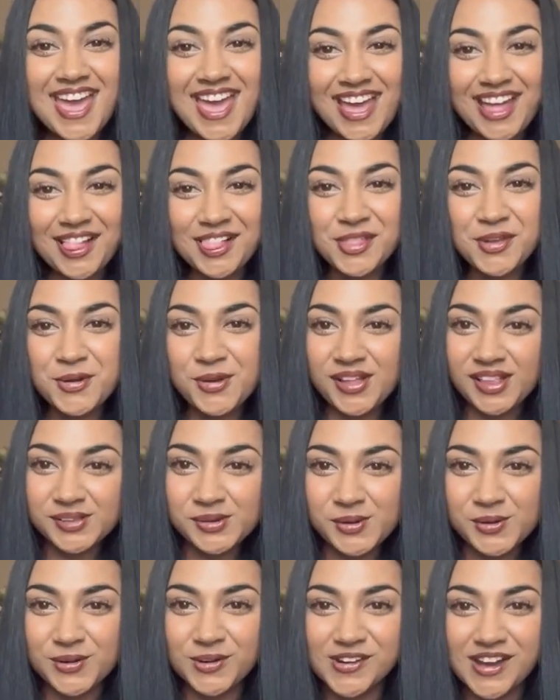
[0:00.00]
Hello,
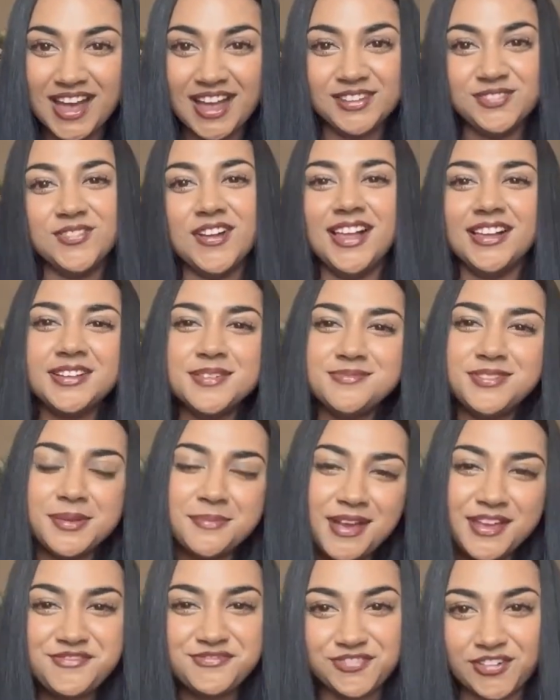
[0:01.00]
hello, and welcome to
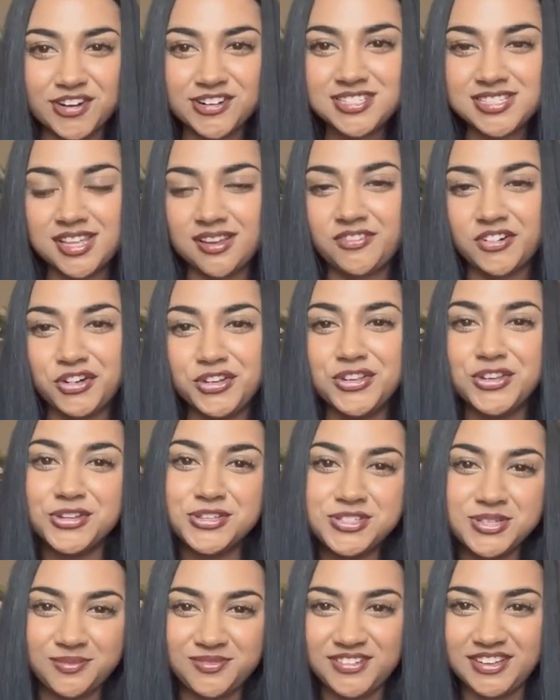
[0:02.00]
my first ever
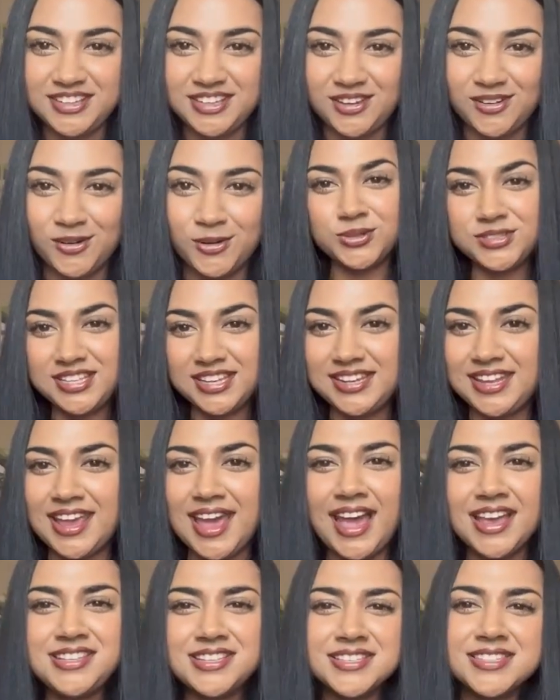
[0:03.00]
YouTube video. Today
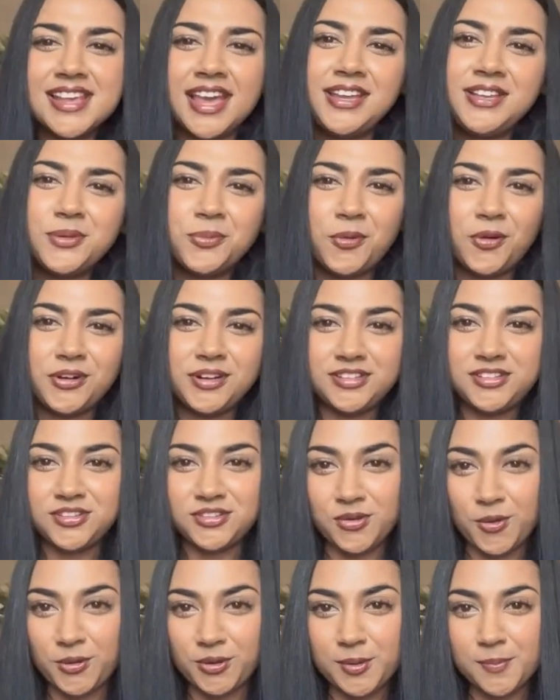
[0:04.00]
I just kind of wanted
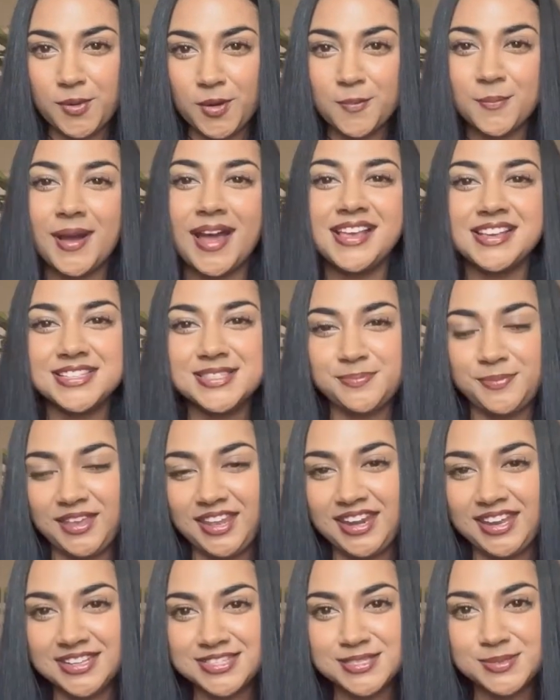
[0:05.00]
to talk about my
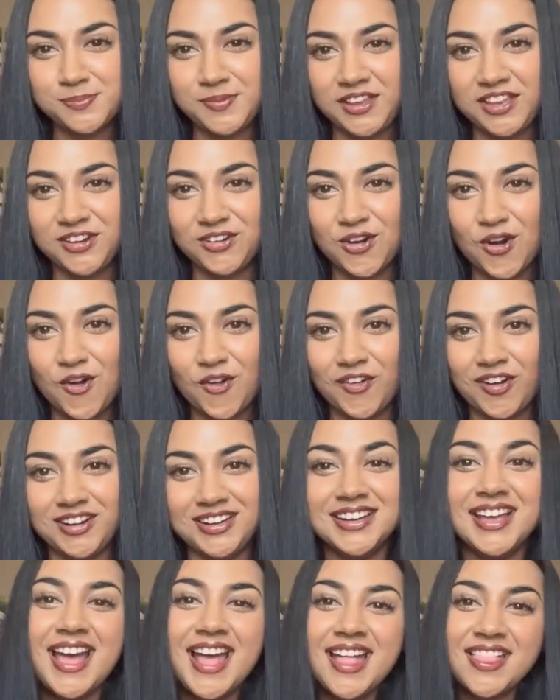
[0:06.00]
experience being
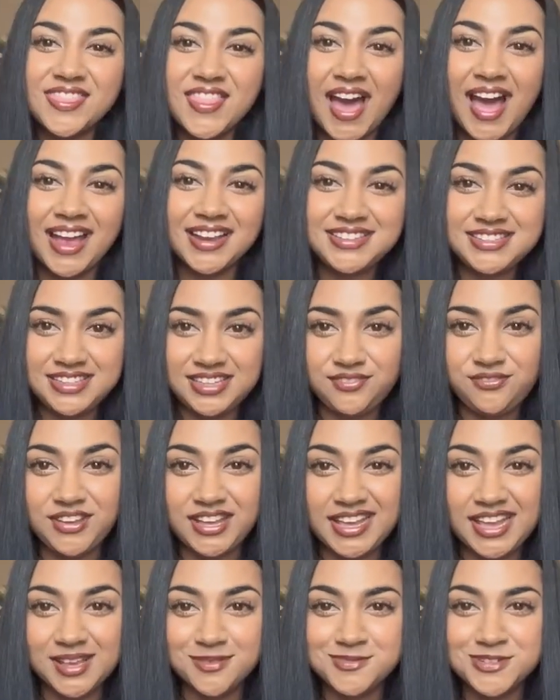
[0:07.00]
on the
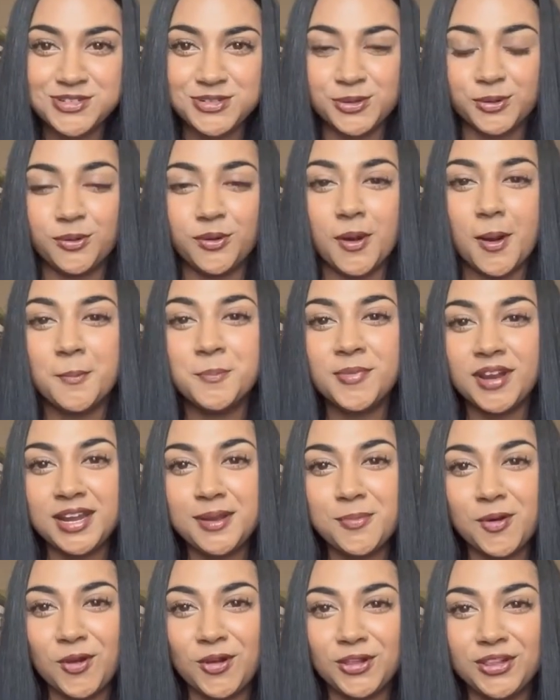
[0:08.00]
ITV game show
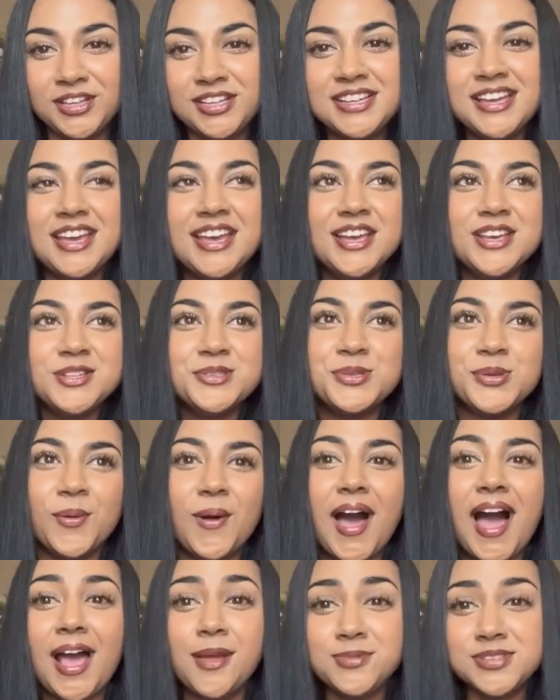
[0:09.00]
Moneyball.
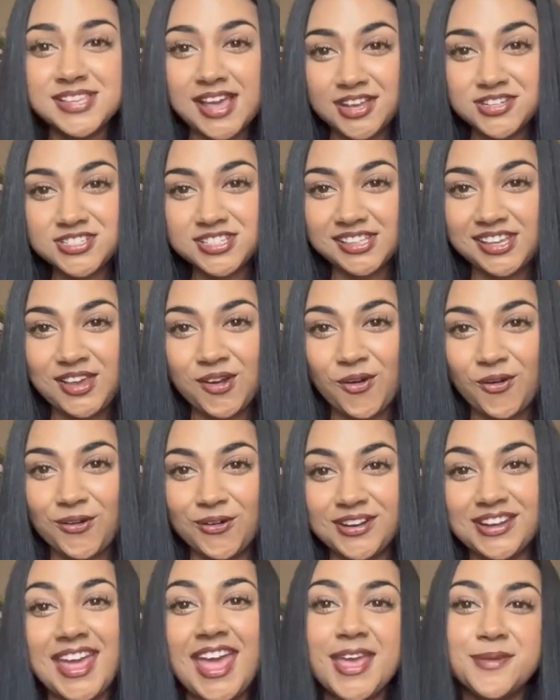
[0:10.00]
So I was actually
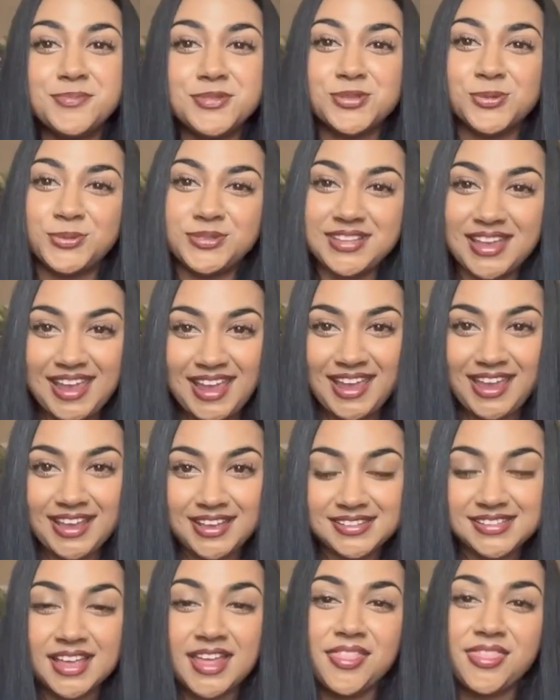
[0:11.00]
on episode
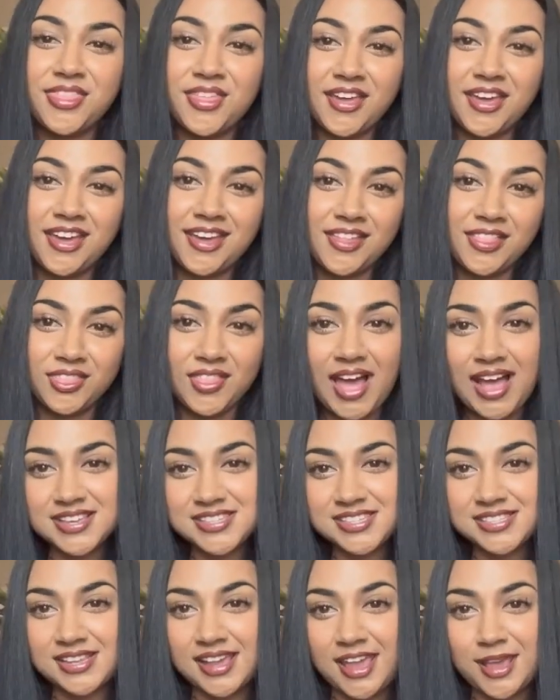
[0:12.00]
8, the
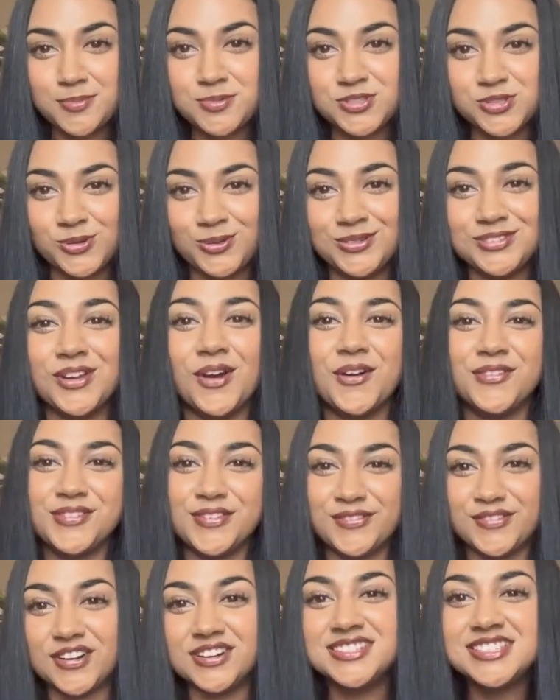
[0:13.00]
last episode of
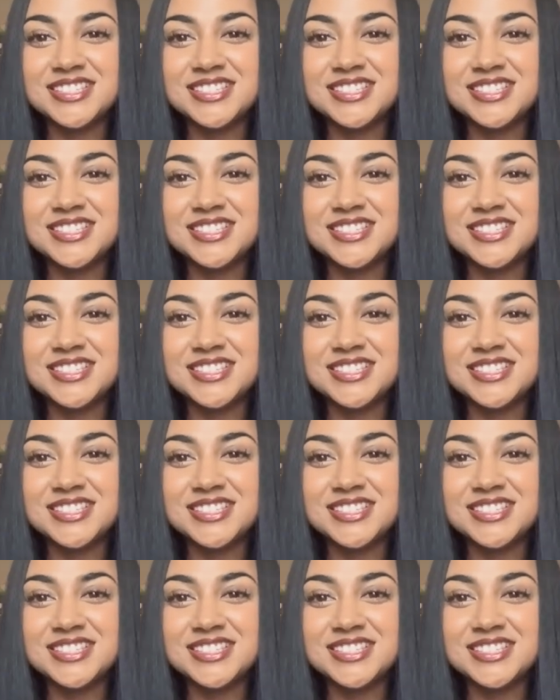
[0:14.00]
the first